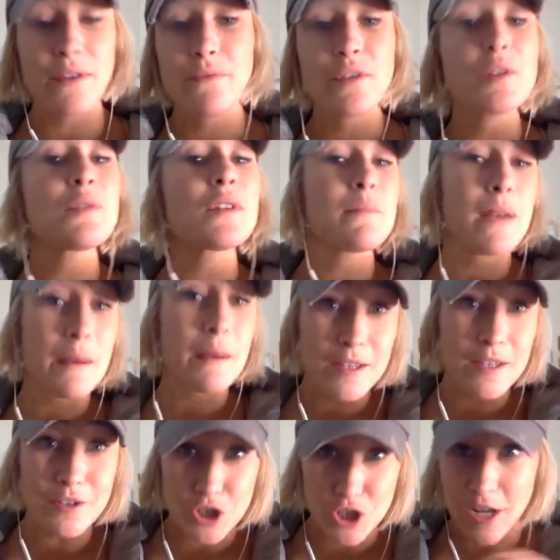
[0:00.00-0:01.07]
If you would have met
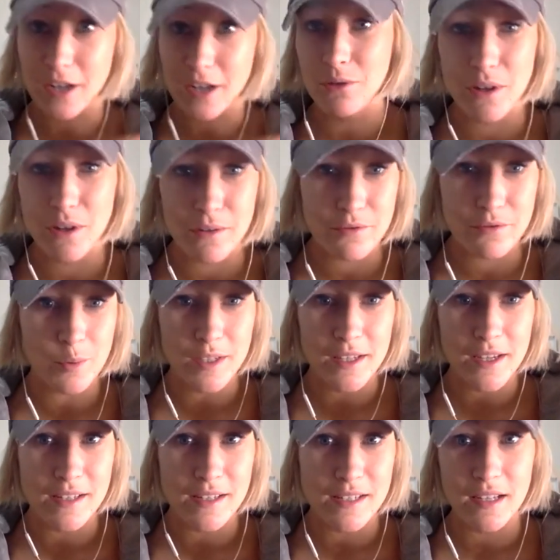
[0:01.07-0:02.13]
me in January of
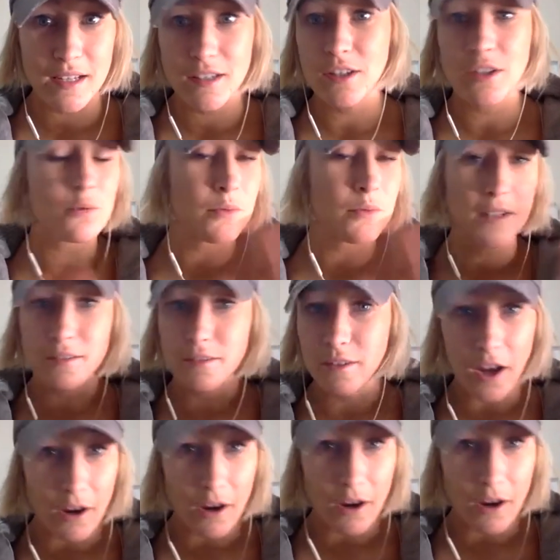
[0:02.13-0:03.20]
2018, you would
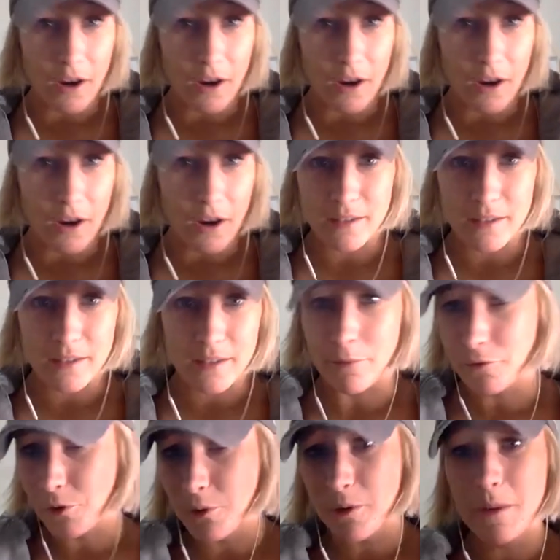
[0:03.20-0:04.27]
not recognize who
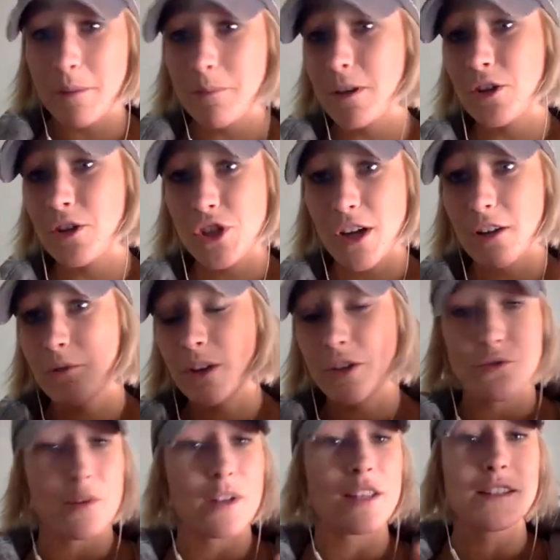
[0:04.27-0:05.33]
I am. If you would have met me in
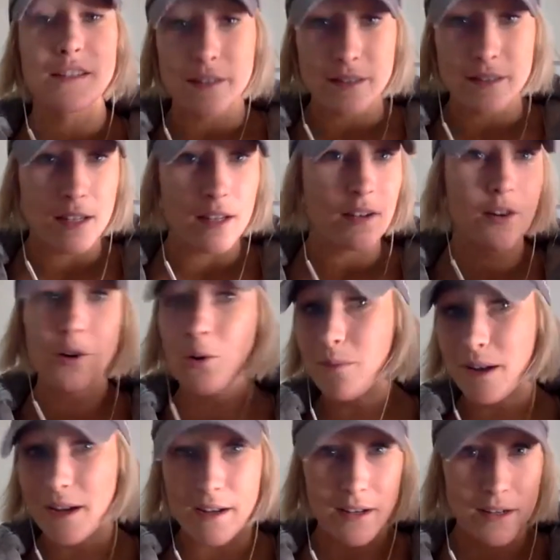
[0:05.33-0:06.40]
January 2016, oh
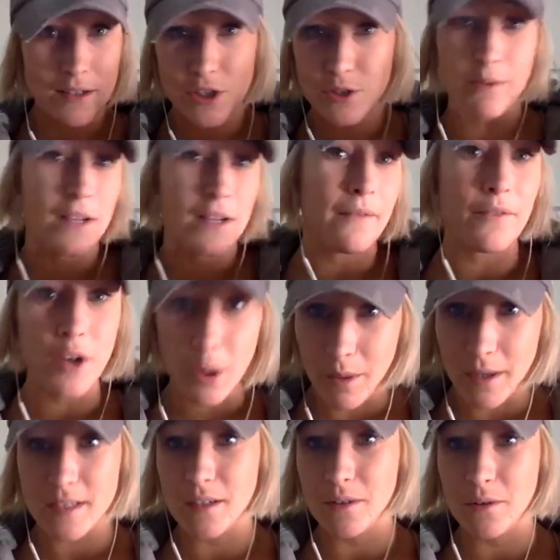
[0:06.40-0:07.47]
my gosh, you would have
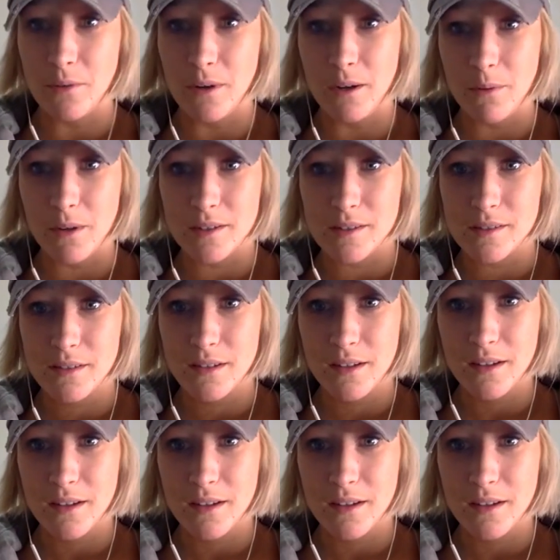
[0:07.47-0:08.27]
no idea who I was.